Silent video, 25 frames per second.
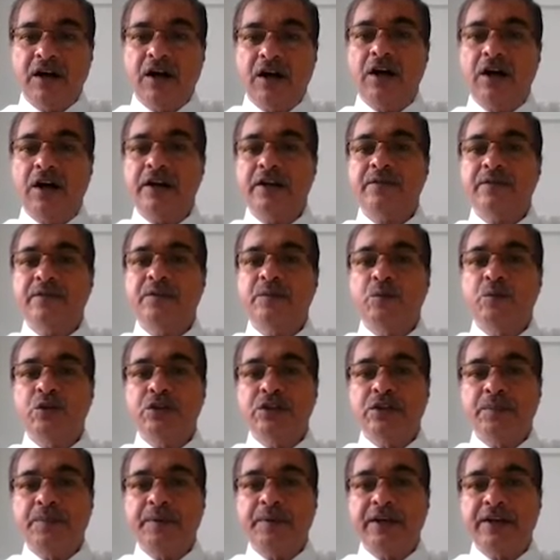Or if
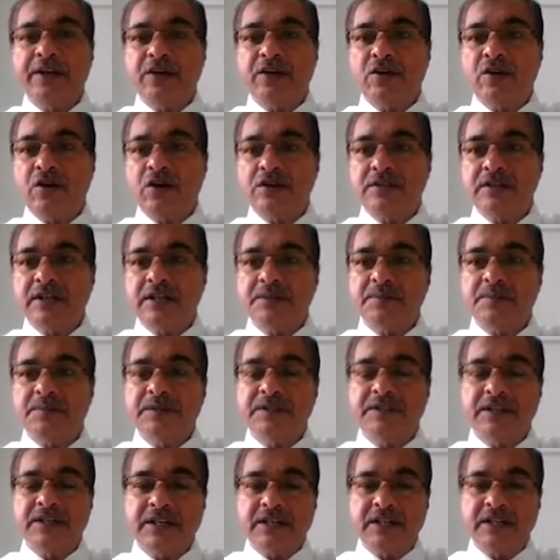both the prayer clause has
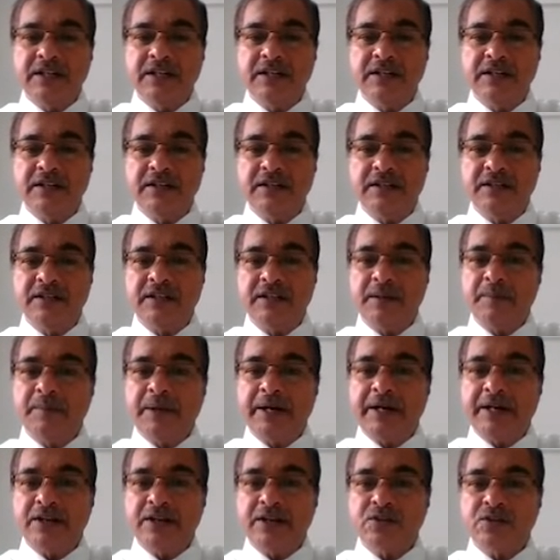been settled, then
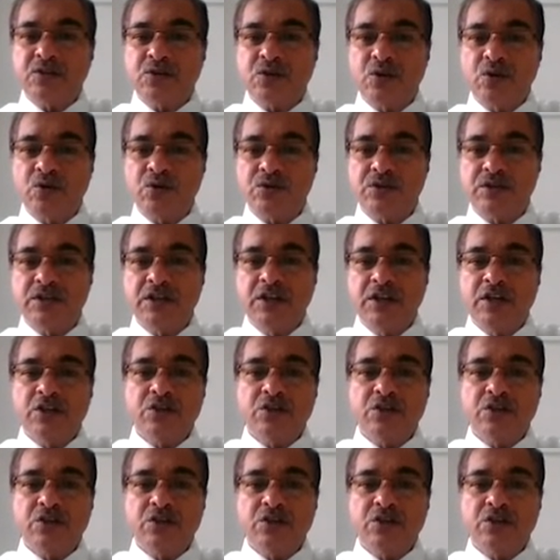matter is closed.